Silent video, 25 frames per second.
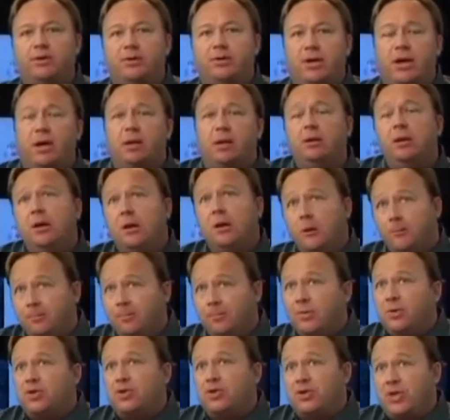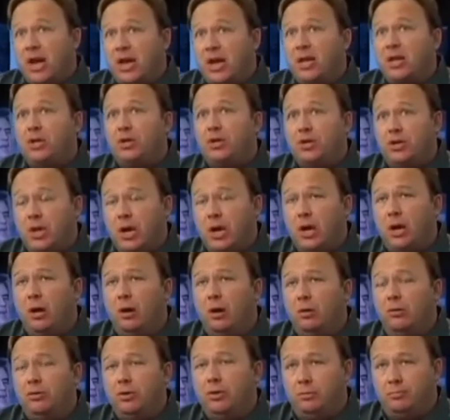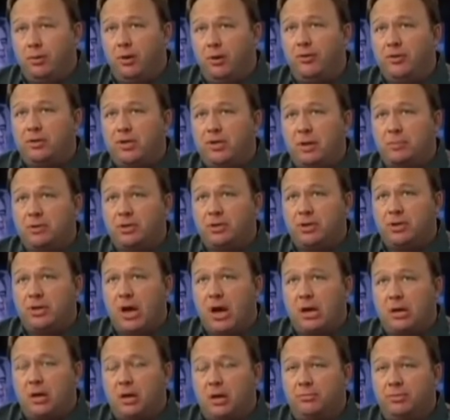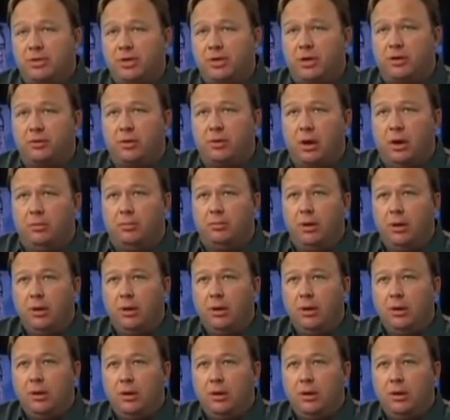he said? Studies show, you can pull this up with Stockholm Syndrome,